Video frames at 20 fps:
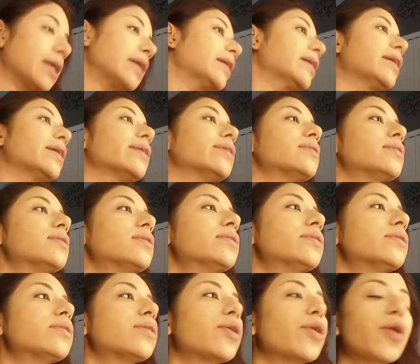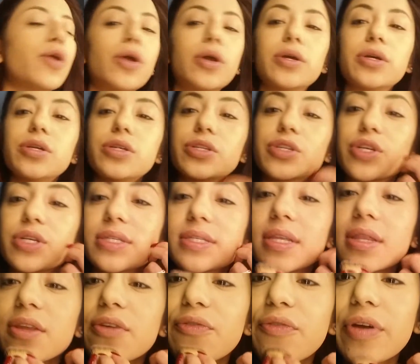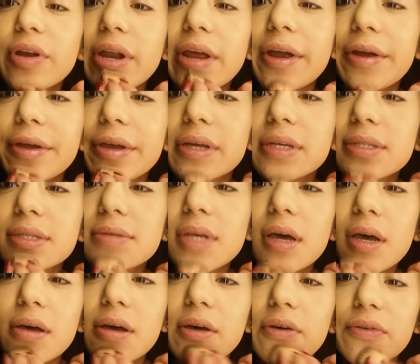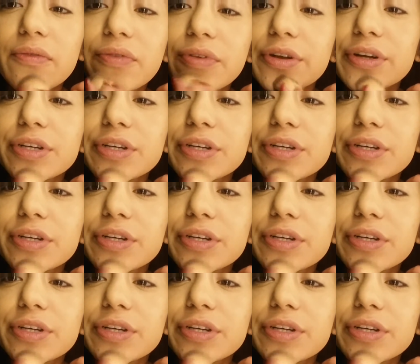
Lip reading: and just in the front areas of